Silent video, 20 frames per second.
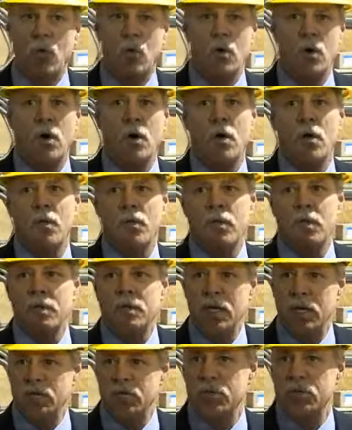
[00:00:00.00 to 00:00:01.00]
or the
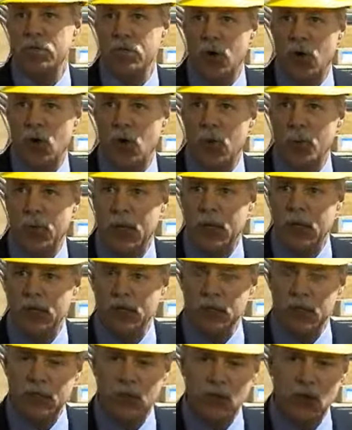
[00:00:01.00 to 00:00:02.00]
desert dome
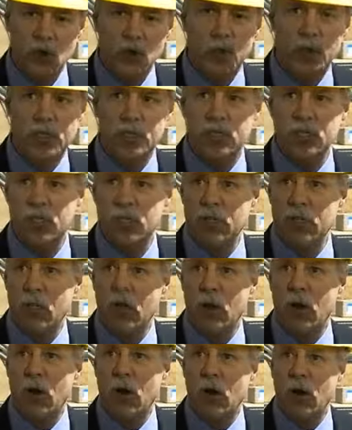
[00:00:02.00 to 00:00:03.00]
is the surfaces in
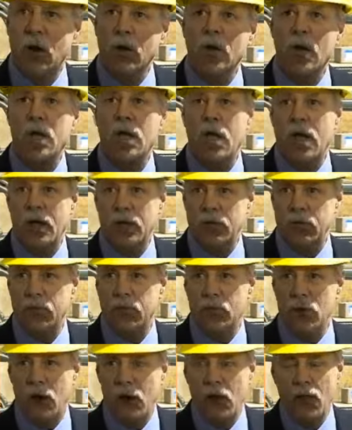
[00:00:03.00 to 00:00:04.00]
there are gunite.
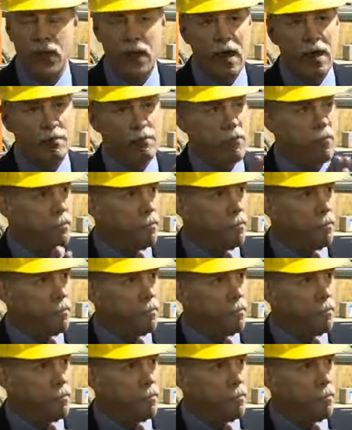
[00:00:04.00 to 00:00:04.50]
They're all that